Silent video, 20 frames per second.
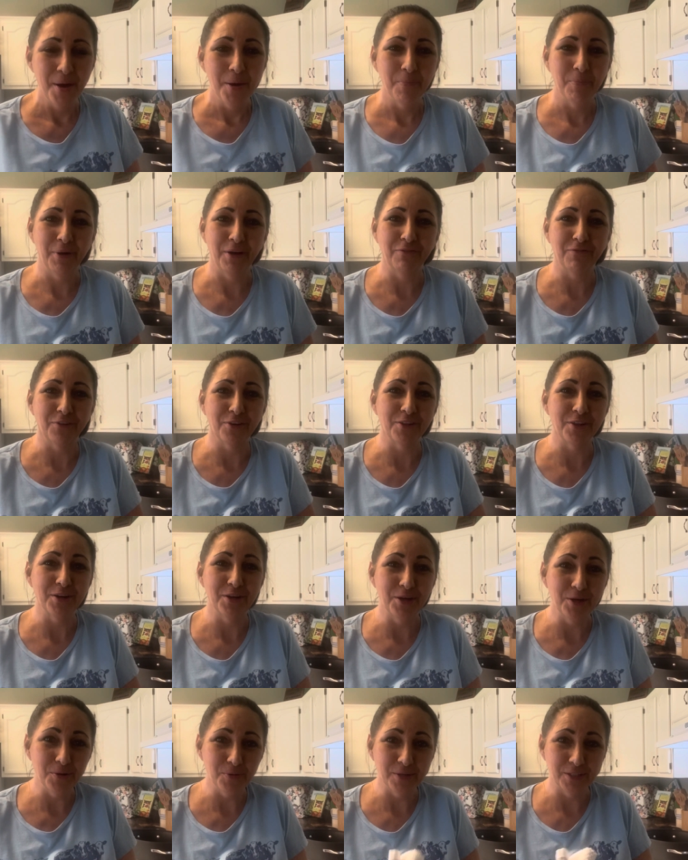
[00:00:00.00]
But for the
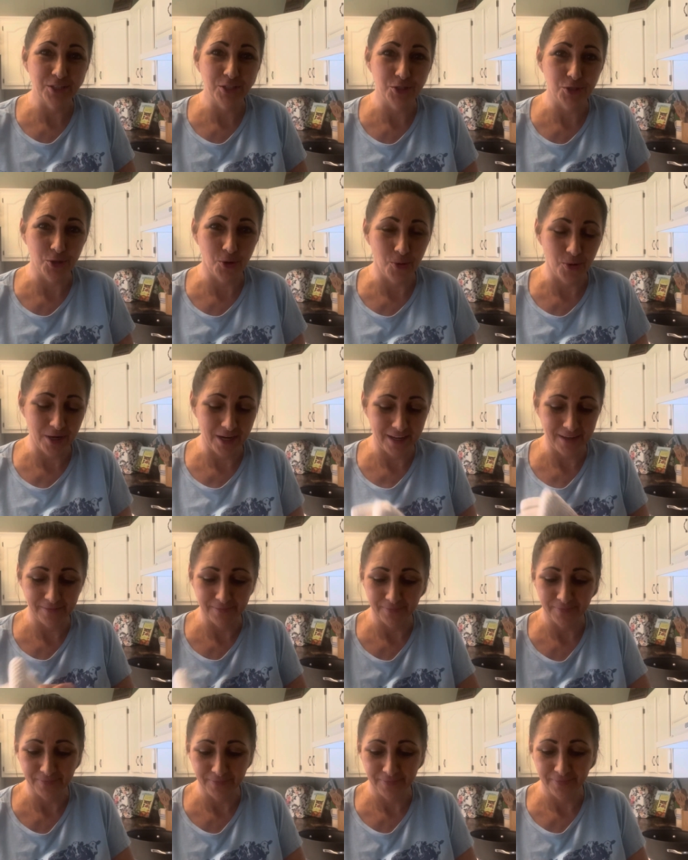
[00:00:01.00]
new ones joining,
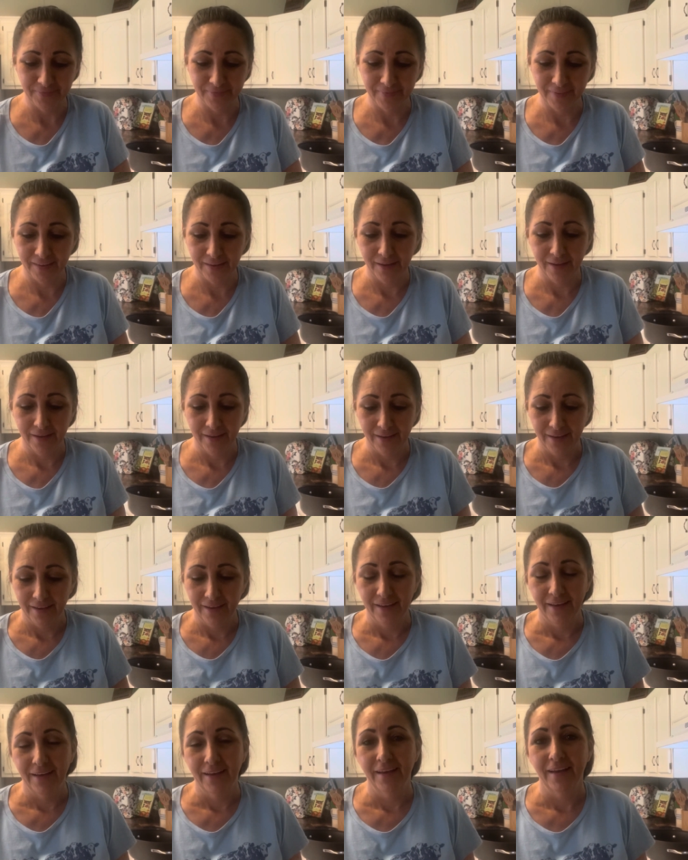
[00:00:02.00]

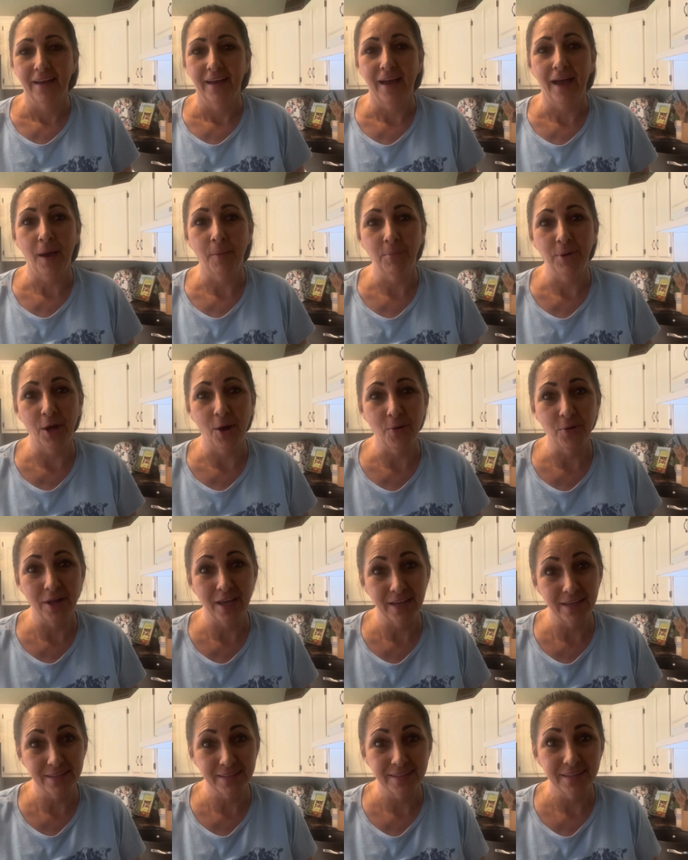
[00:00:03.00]
I'm known
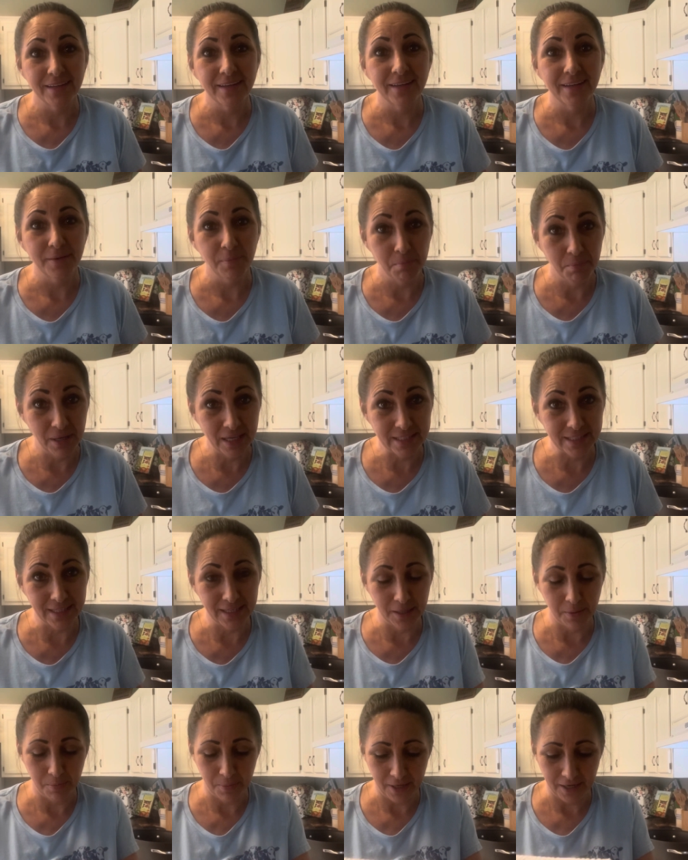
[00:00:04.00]
as Miss
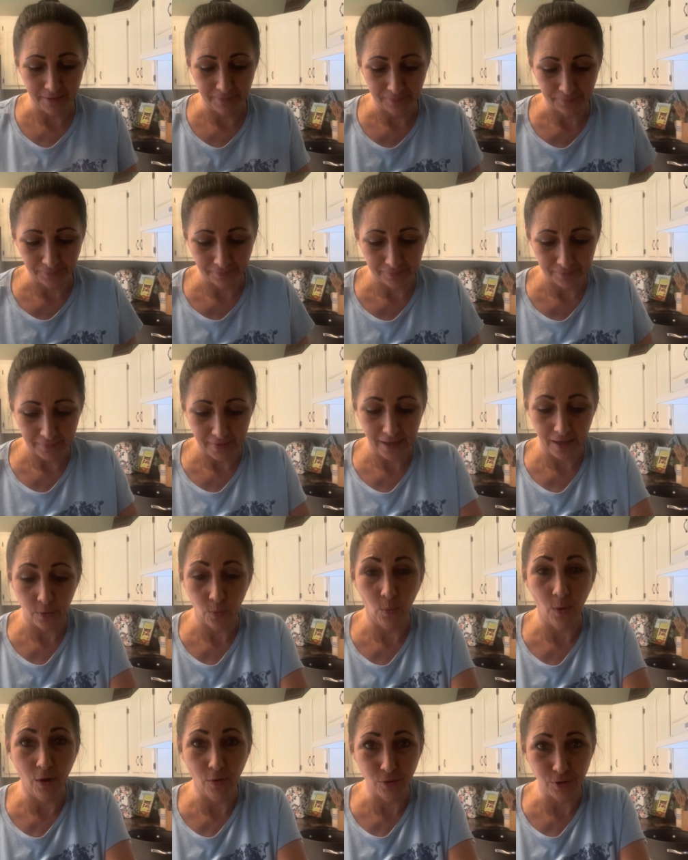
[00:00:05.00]
Lippy,
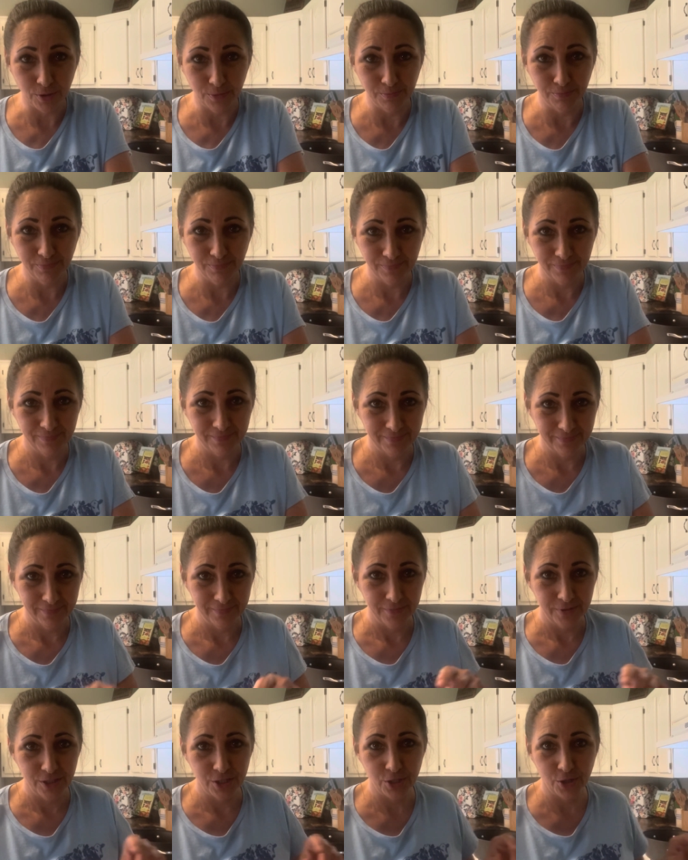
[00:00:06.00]
and welcome
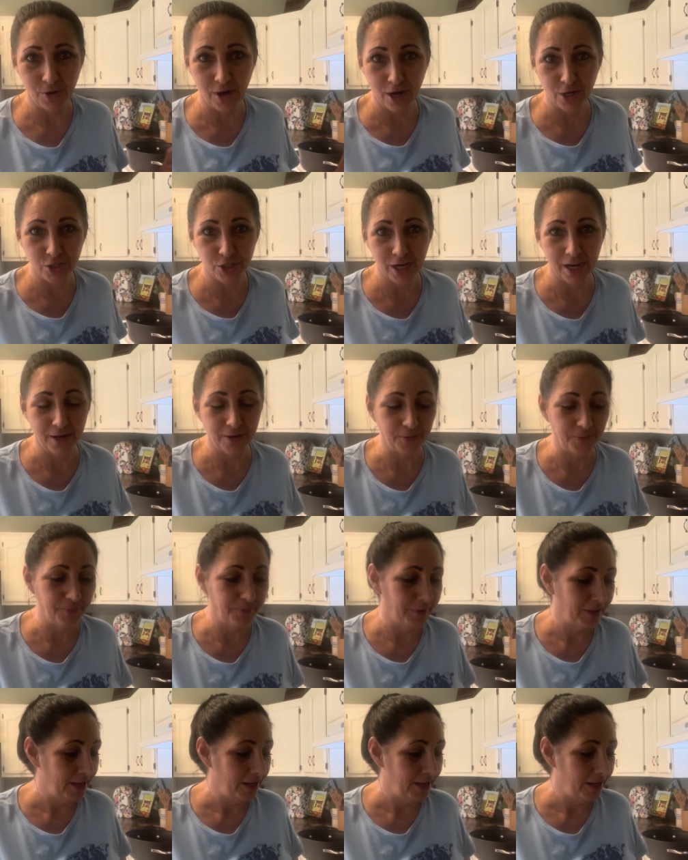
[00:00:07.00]
to our channel.